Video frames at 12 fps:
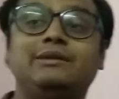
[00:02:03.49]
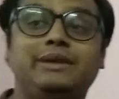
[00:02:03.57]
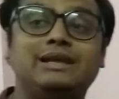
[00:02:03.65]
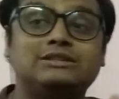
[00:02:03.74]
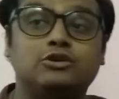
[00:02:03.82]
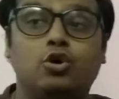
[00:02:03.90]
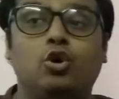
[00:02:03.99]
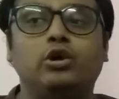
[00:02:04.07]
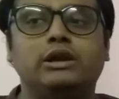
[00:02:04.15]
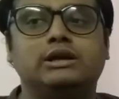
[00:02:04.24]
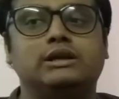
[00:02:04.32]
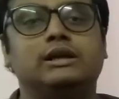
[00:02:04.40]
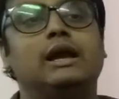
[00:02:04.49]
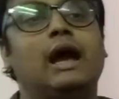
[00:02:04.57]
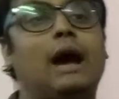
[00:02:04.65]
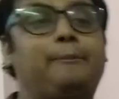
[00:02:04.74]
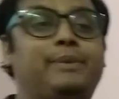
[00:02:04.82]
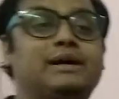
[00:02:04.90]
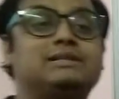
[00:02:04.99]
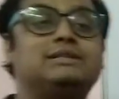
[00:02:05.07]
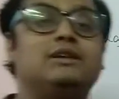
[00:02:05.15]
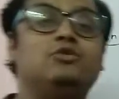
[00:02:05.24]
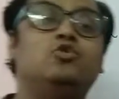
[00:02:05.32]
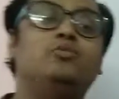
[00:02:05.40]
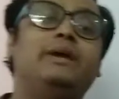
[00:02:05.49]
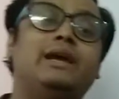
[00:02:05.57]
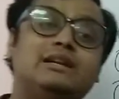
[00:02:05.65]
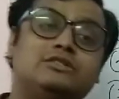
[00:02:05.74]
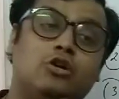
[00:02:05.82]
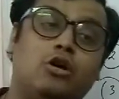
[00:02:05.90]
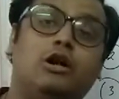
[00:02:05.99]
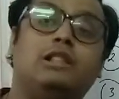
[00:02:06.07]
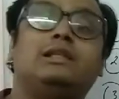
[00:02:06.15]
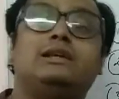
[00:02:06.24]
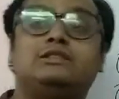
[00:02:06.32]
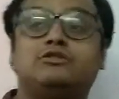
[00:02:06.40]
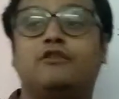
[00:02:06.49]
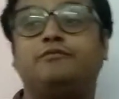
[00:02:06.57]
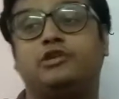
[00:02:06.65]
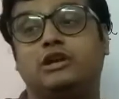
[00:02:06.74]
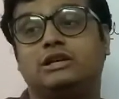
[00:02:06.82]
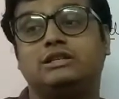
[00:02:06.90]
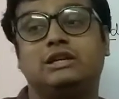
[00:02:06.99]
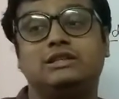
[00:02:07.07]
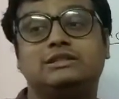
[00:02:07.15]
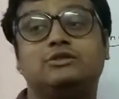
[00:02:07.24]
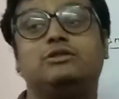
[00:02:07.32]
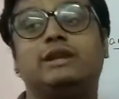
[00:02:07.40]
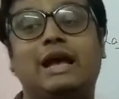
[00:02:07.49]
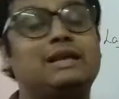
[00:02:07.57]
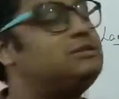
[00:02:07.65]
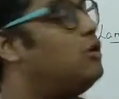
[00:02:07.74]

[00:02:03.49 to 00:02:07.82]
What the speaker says: means owner. A person who bears all the risk of production is known as